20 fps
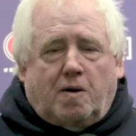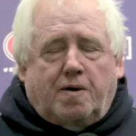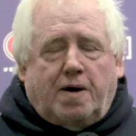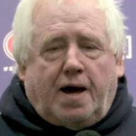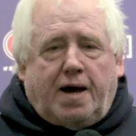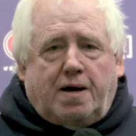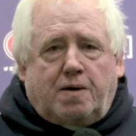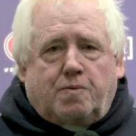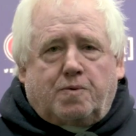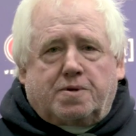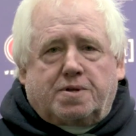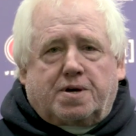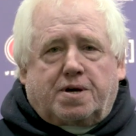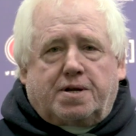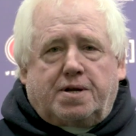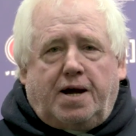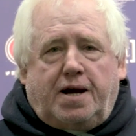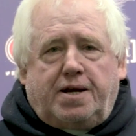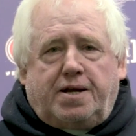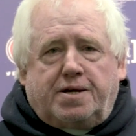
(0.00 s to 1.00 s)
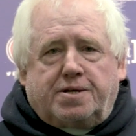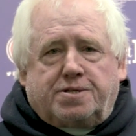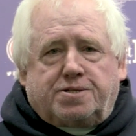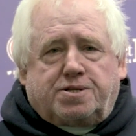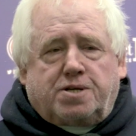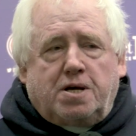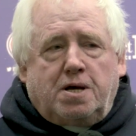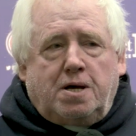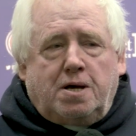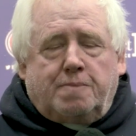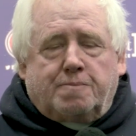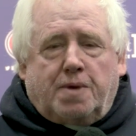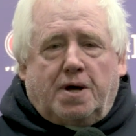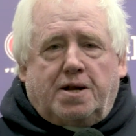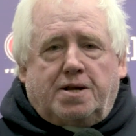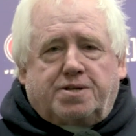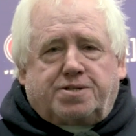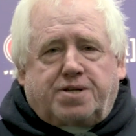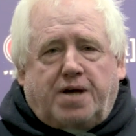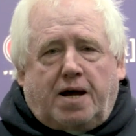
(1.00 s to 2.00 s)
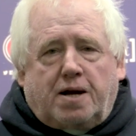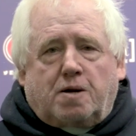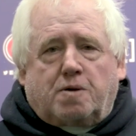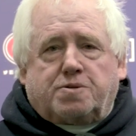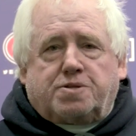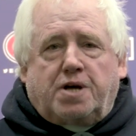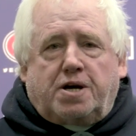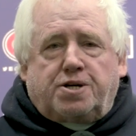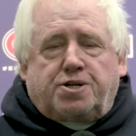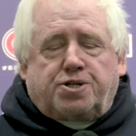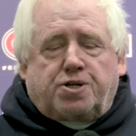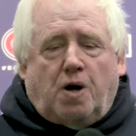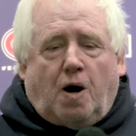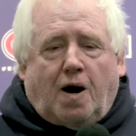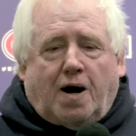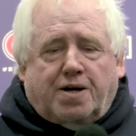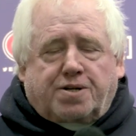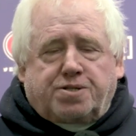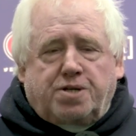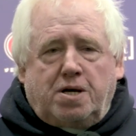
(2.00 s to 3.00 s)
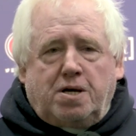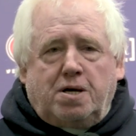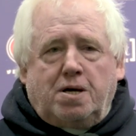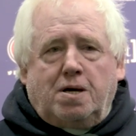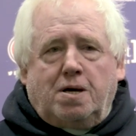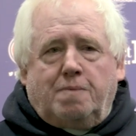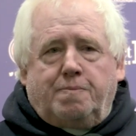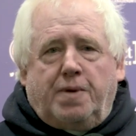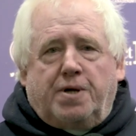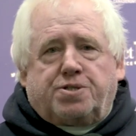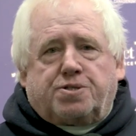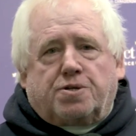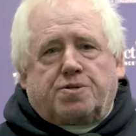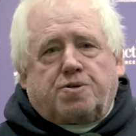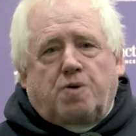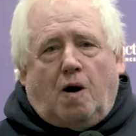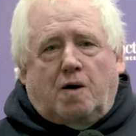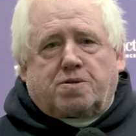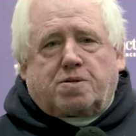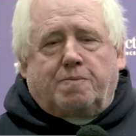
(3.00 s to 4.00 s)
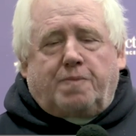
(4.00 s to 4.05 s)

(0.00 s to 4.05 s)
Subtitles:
night when the Canadiens play the San Jose Sharks. Mitchell talked